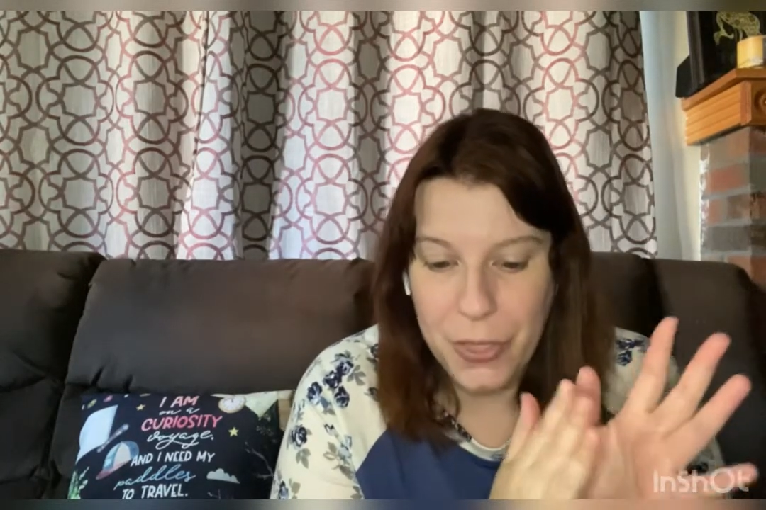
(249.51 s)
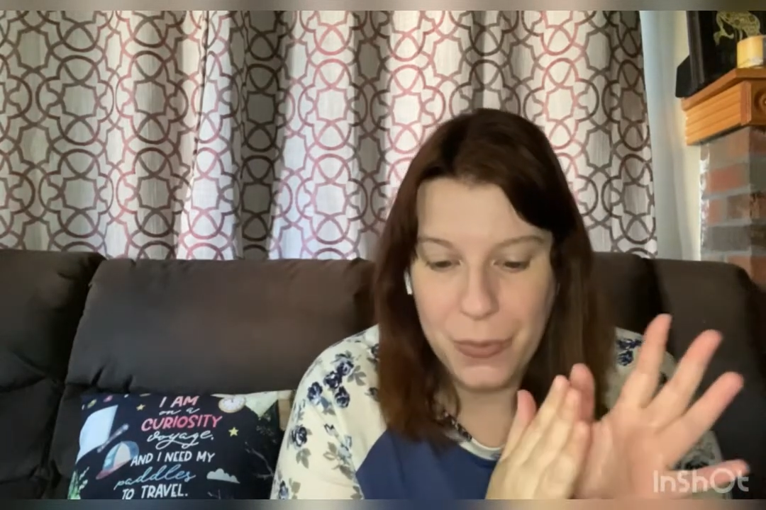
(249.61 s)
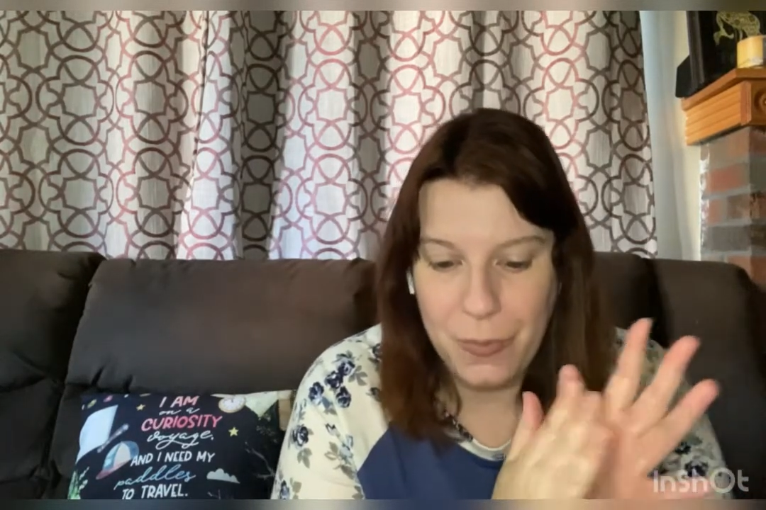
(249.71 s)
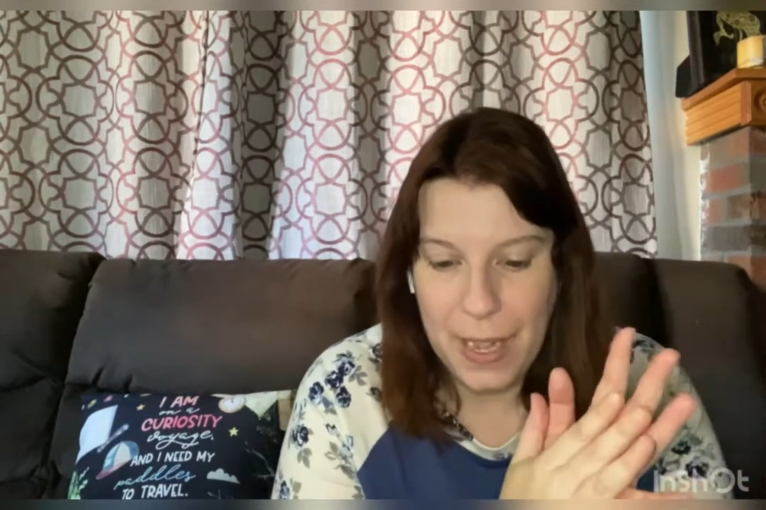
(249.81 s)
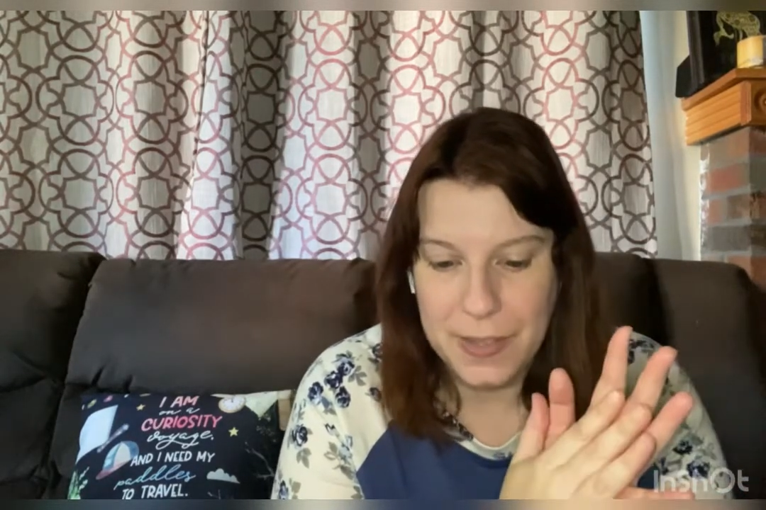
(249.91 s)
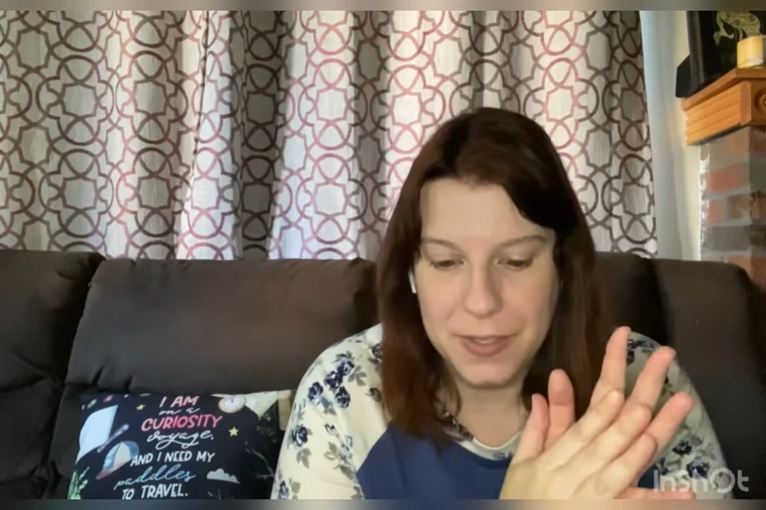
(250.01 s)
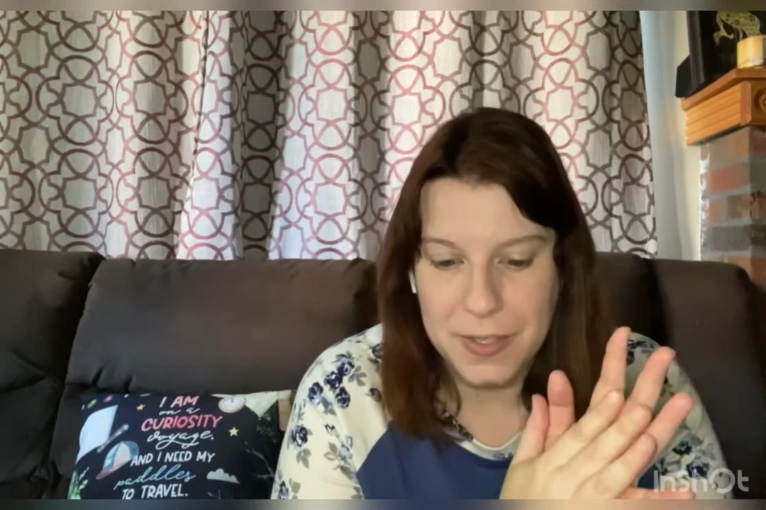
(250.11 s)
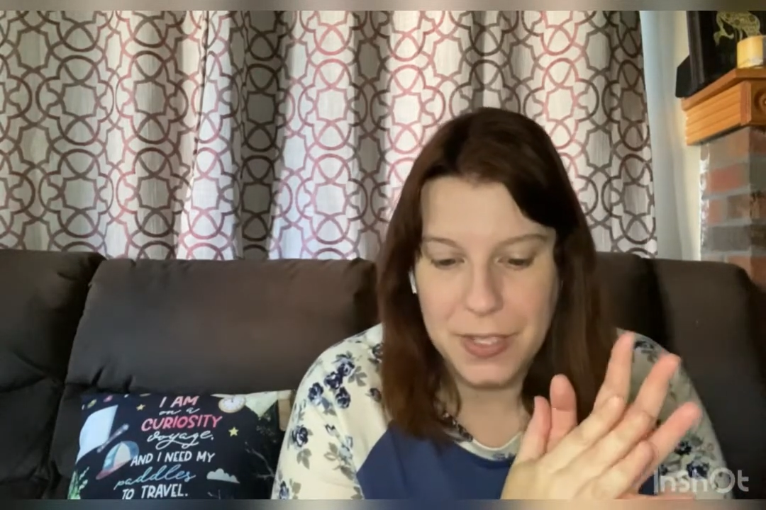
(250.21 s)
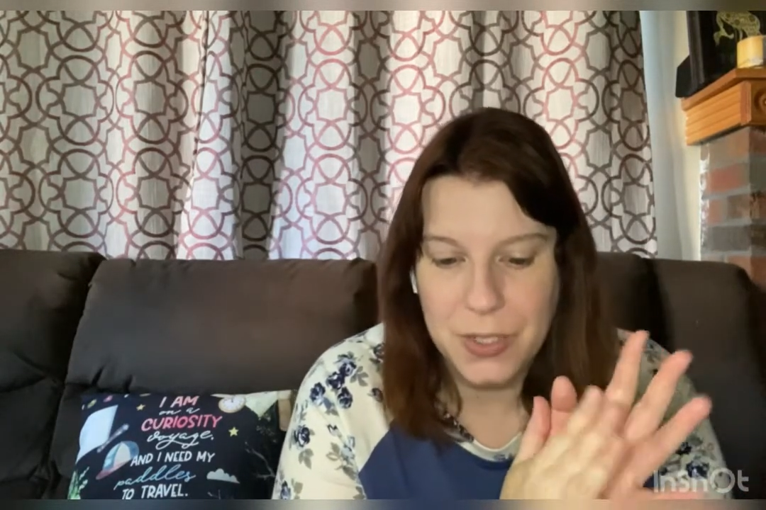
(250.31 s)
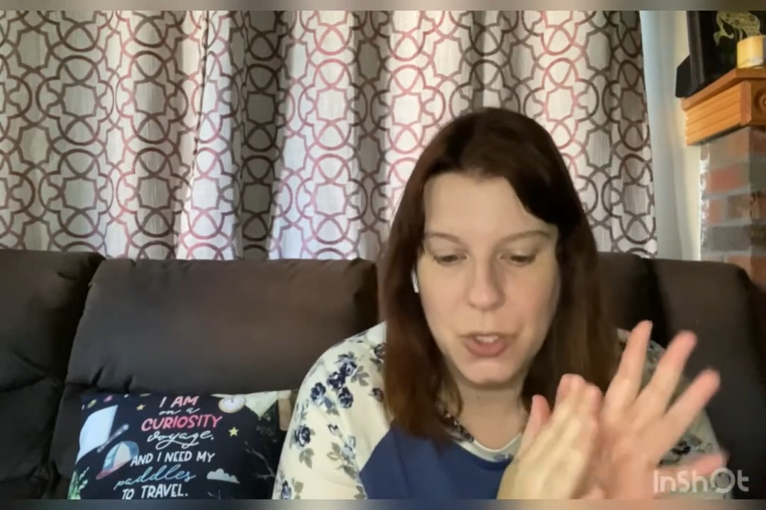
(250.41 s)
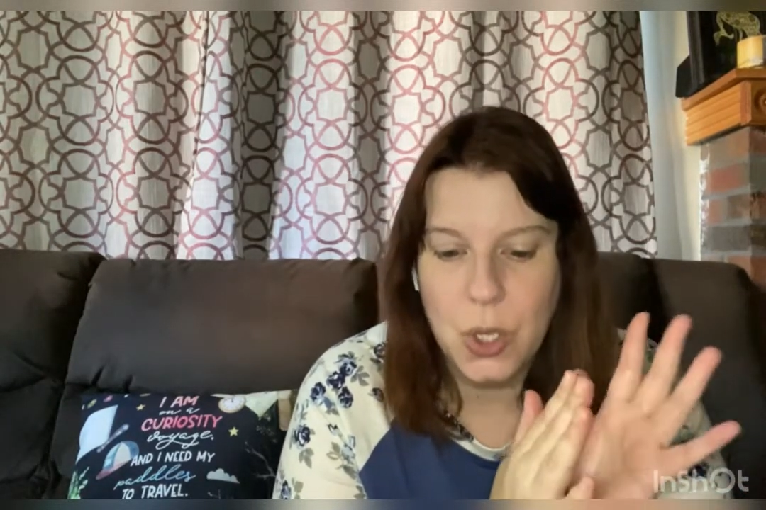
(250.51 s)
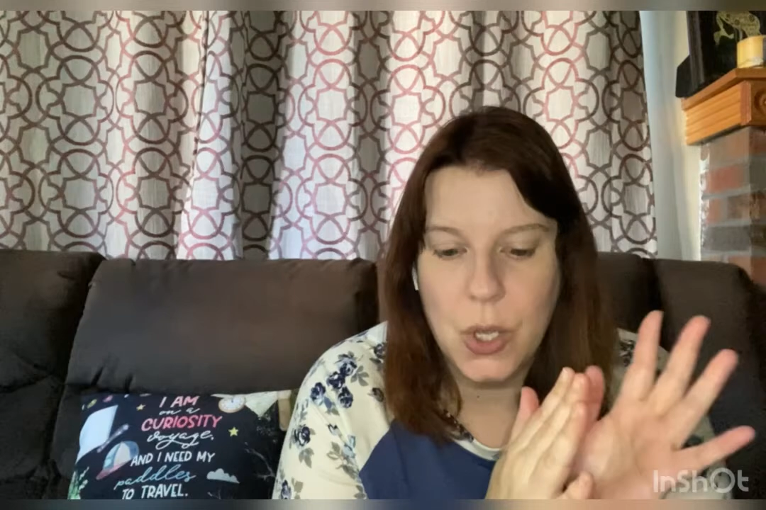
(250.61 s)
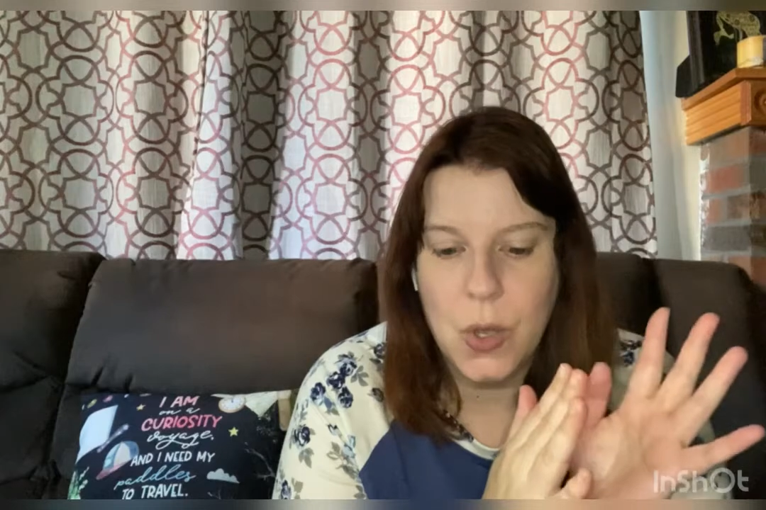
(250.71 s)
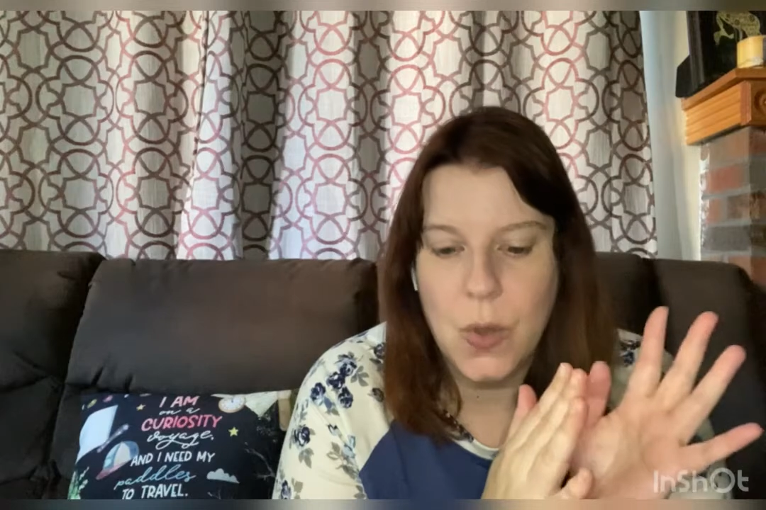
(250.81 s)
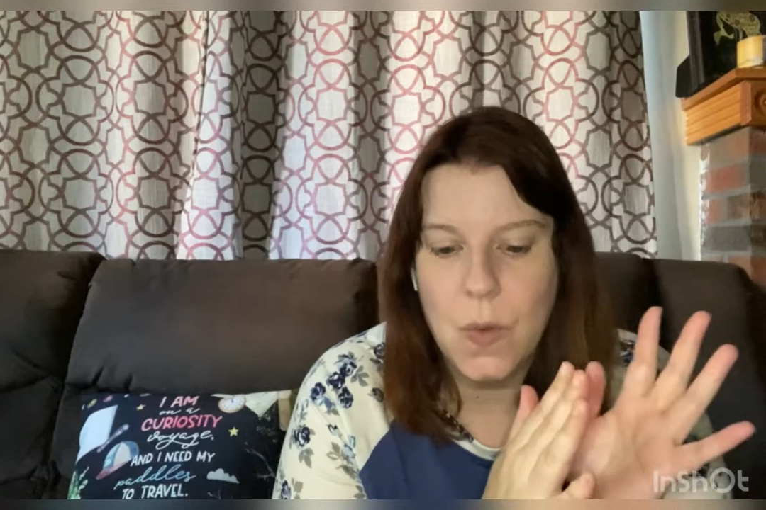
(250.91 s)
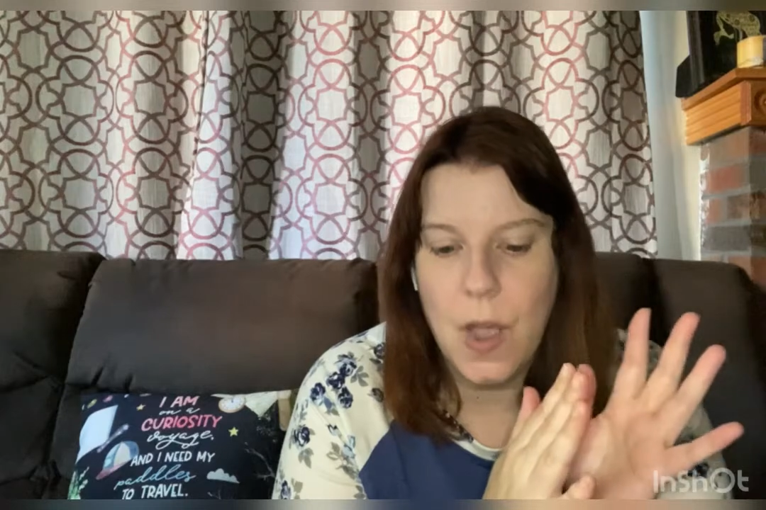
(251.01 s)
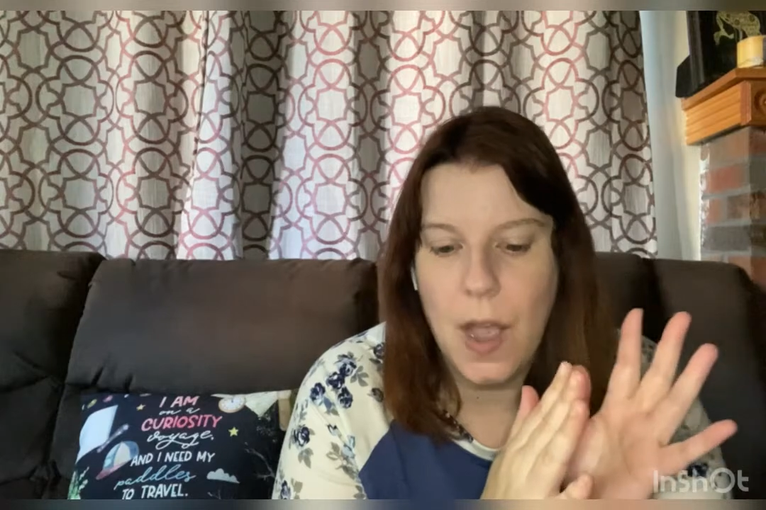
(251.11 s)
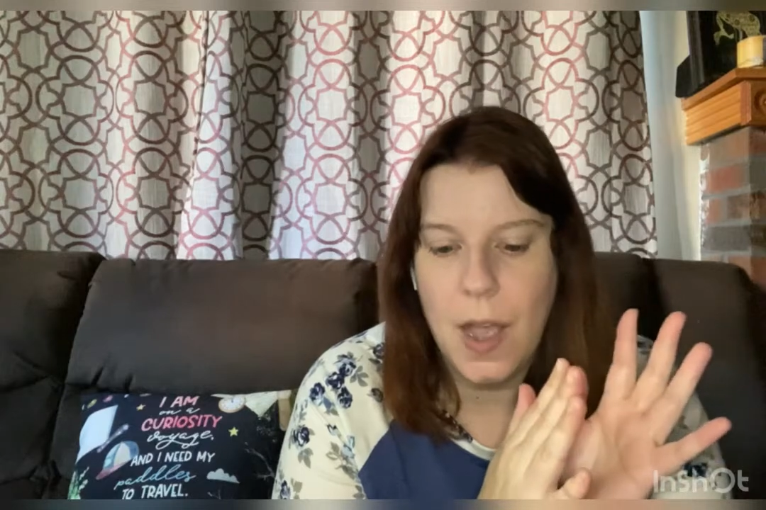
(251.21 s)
the rest. So